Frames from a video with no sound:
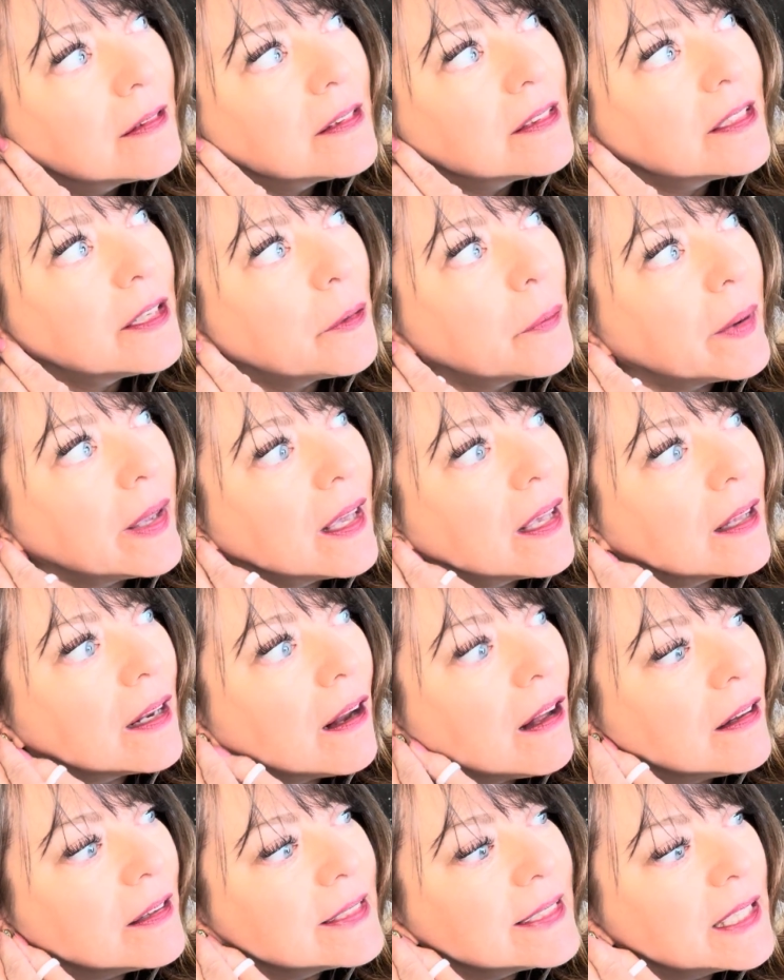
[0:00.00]
So we can
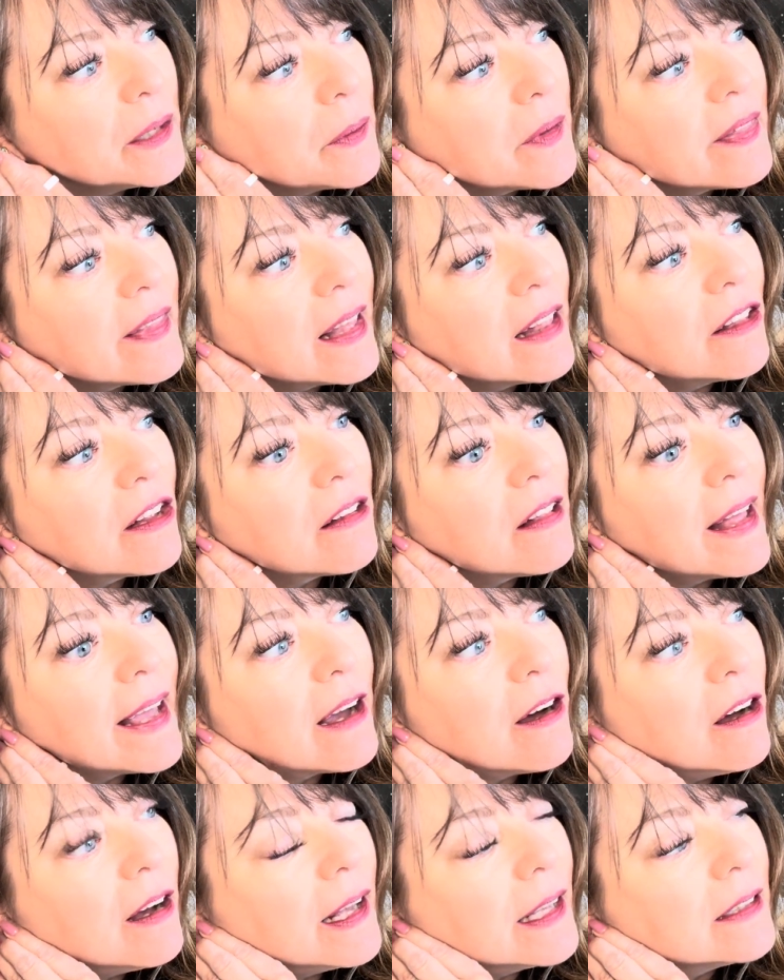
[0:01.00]
all see what they look
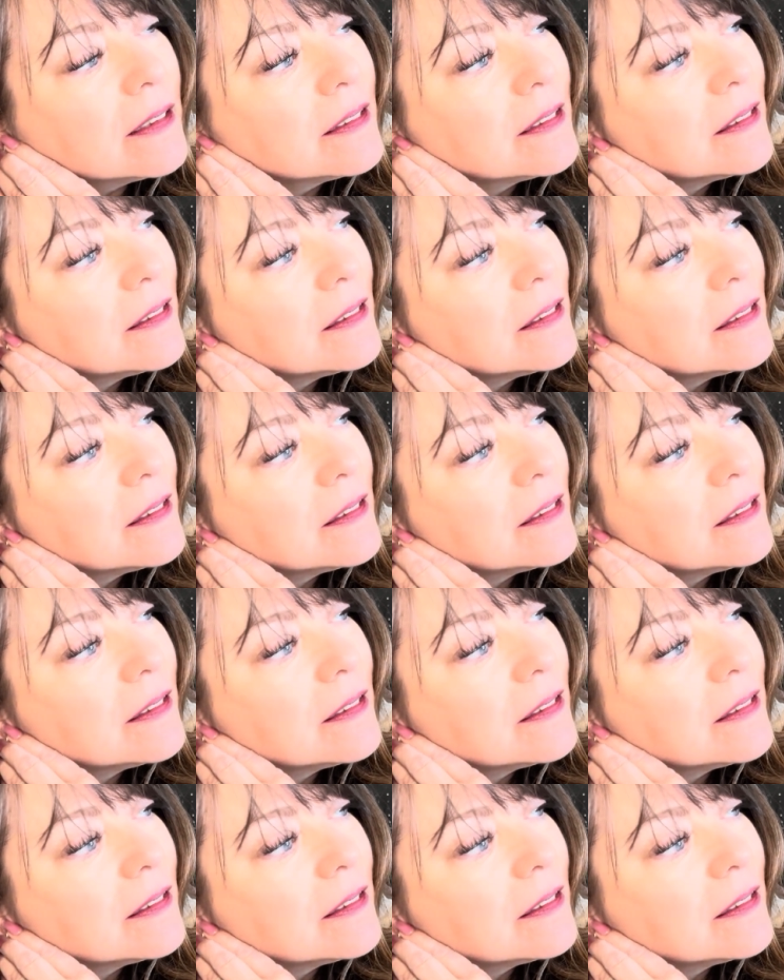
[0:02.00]
like on.